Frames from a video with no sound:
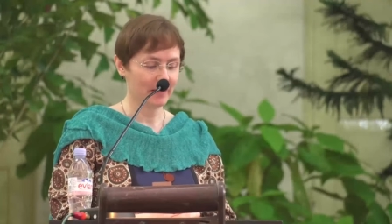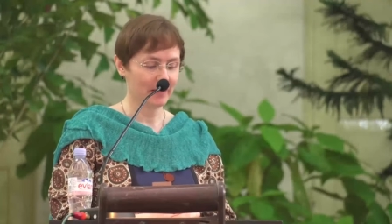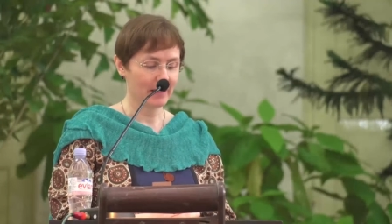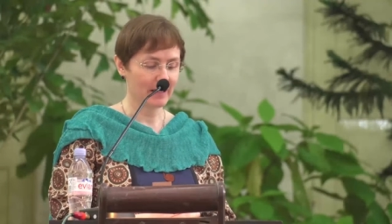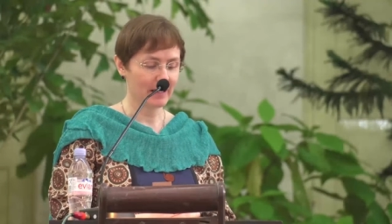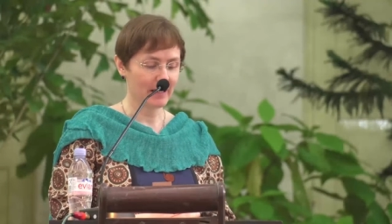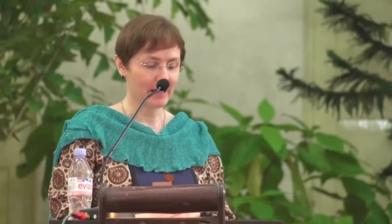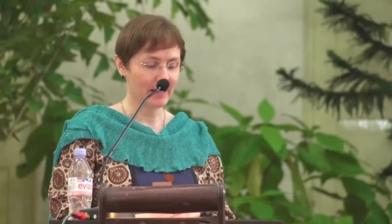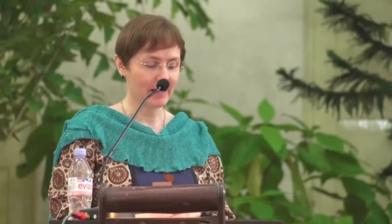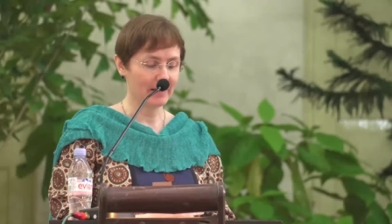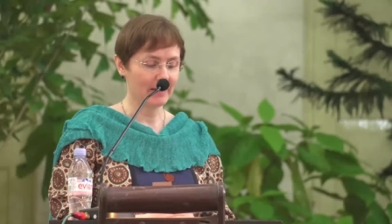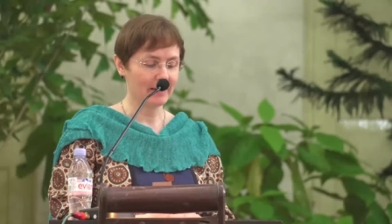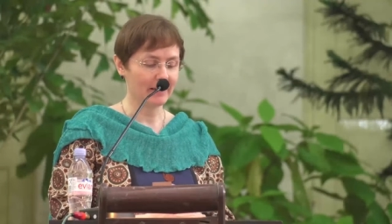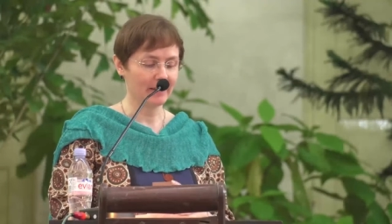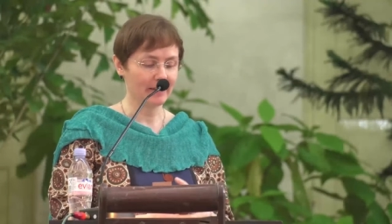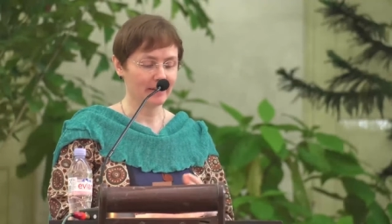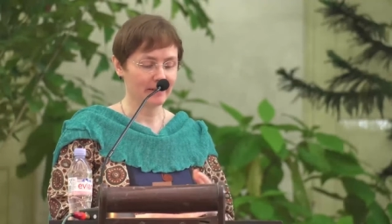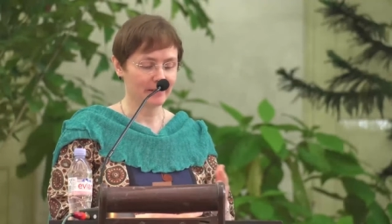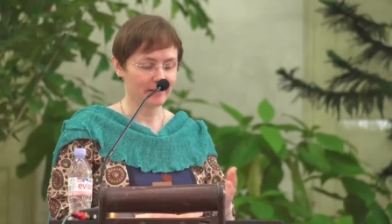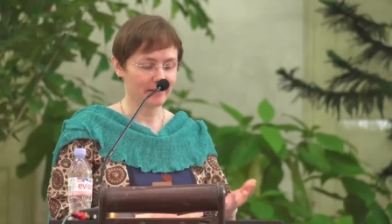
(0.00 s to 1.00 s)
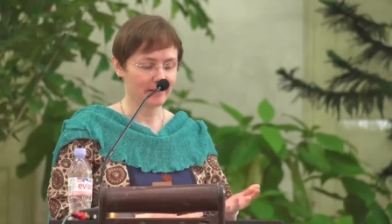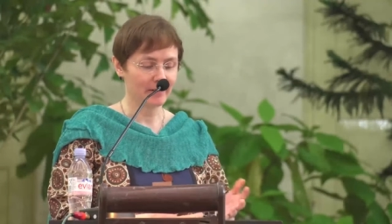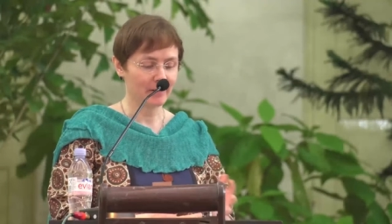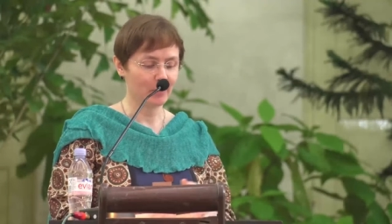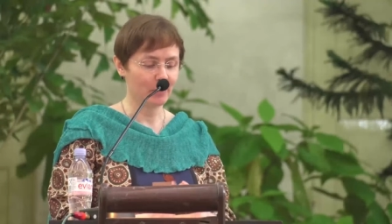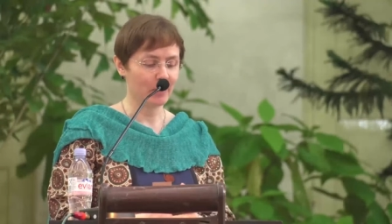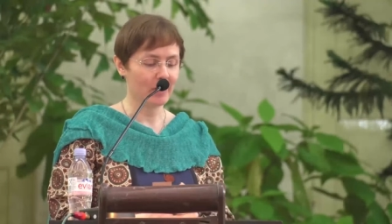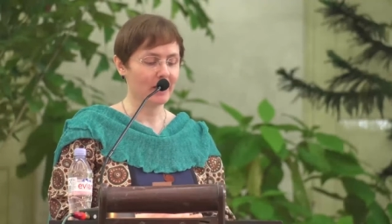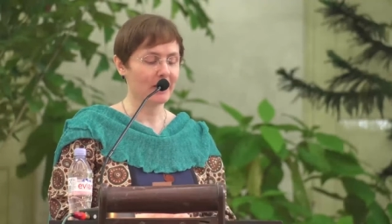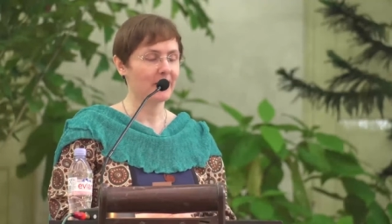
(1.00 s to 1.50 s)
and the
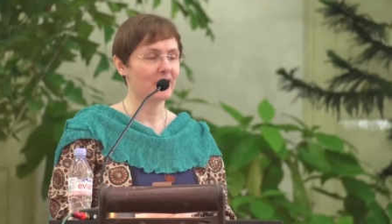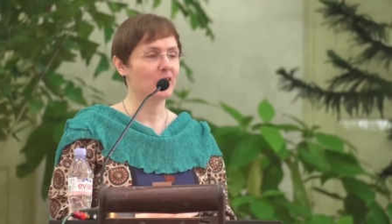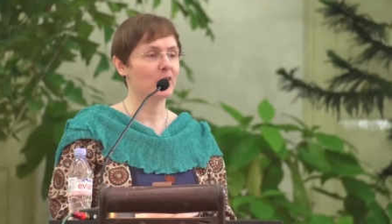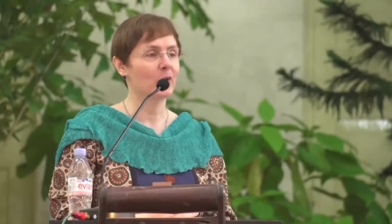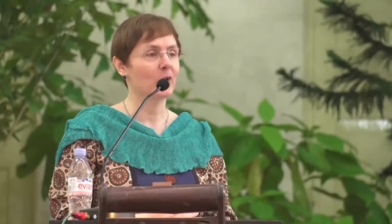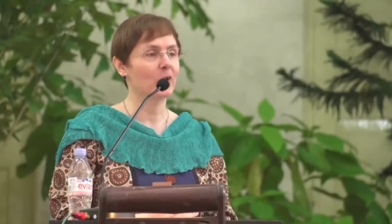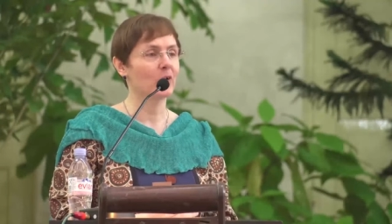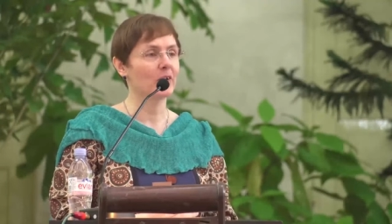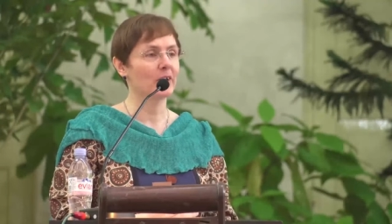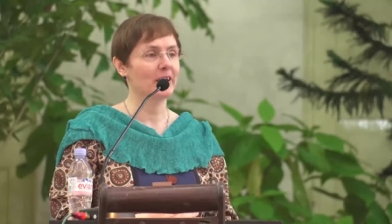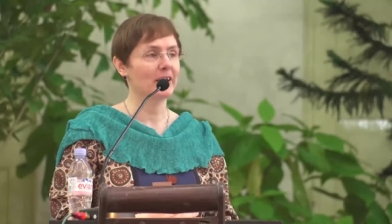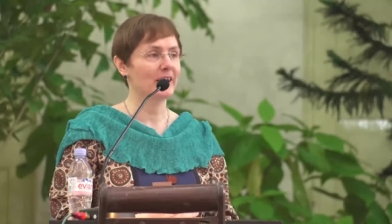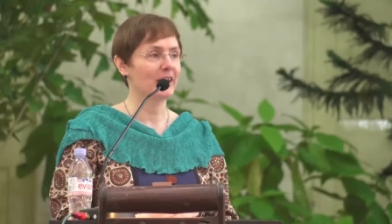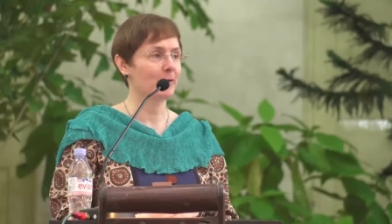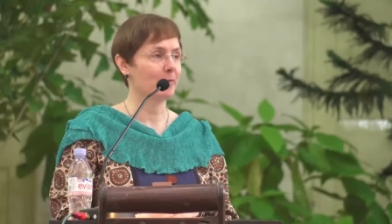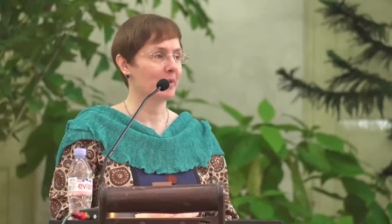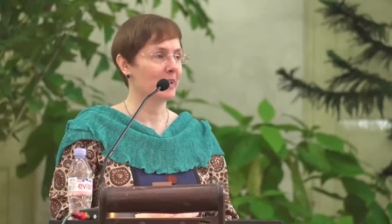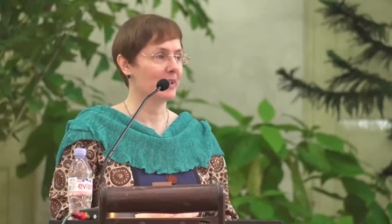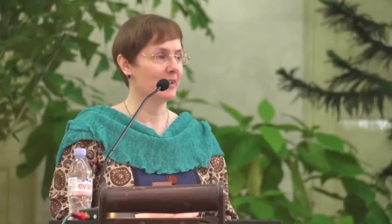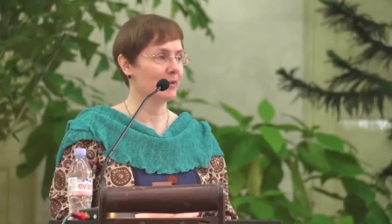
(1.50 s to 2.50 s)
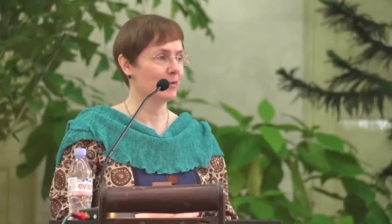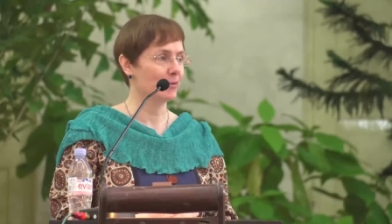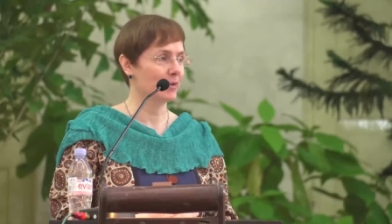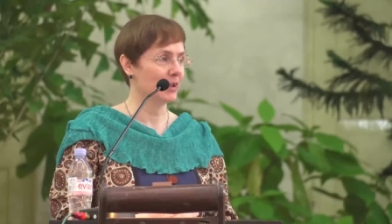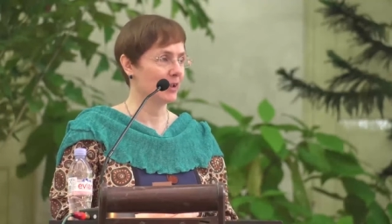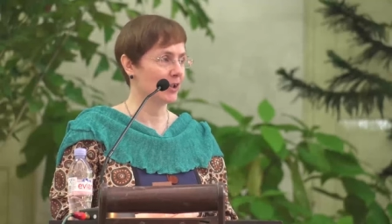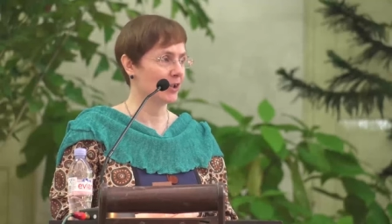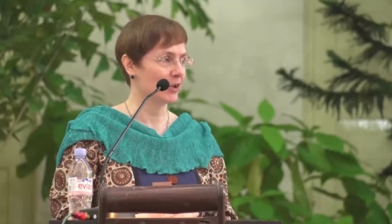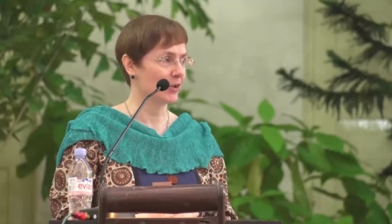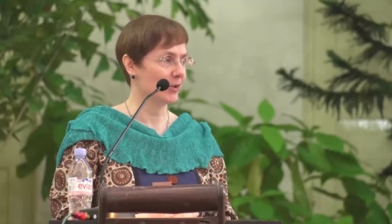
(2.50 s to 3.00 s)
way it's taught in Tibetan
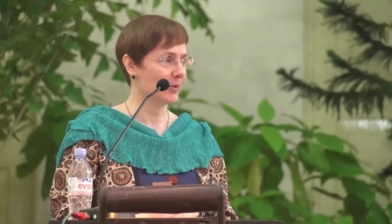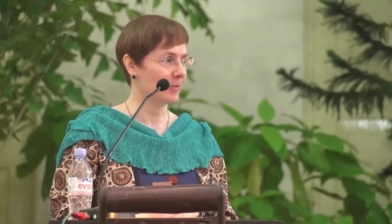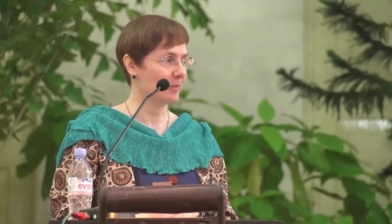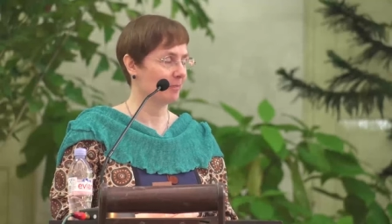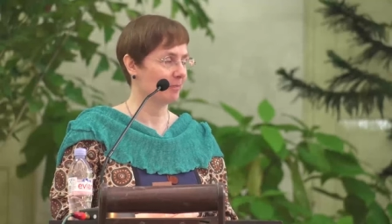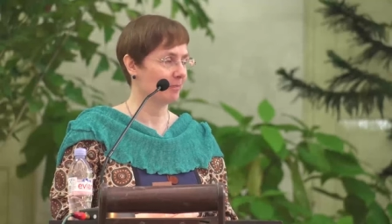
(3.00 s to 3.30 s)
tradition.